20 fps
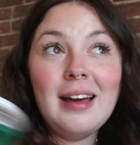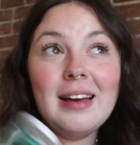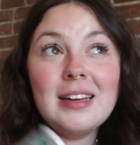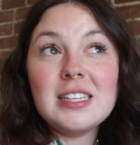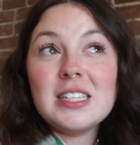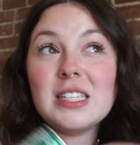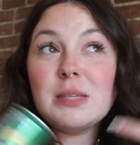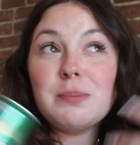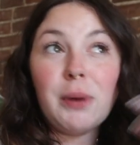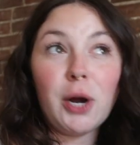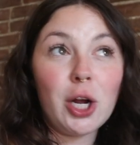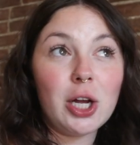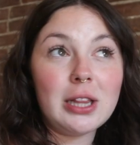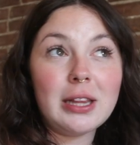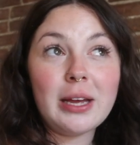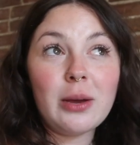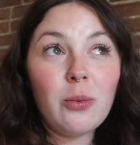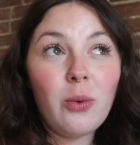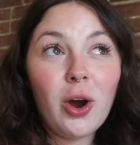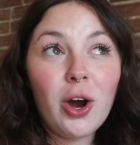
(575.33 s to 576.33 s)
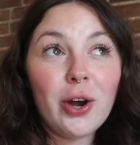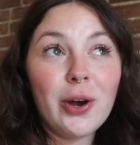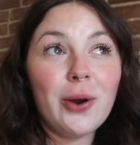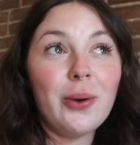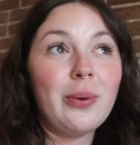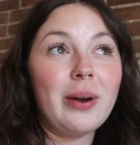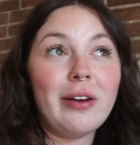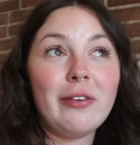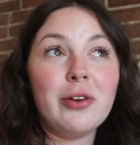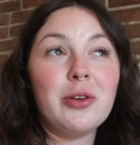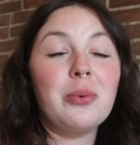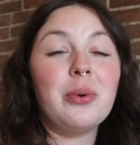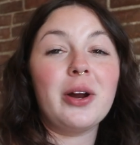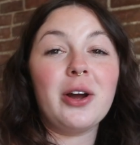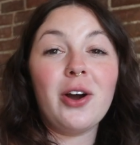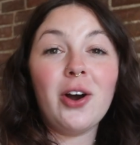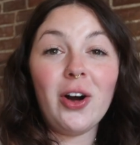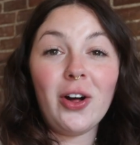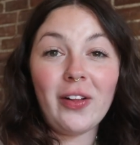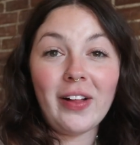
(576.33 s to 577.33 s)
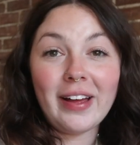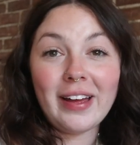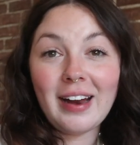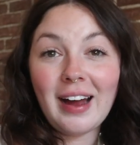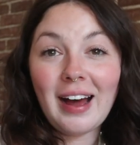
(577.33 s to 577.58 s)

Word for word: sparkling water, whatever you want to call it.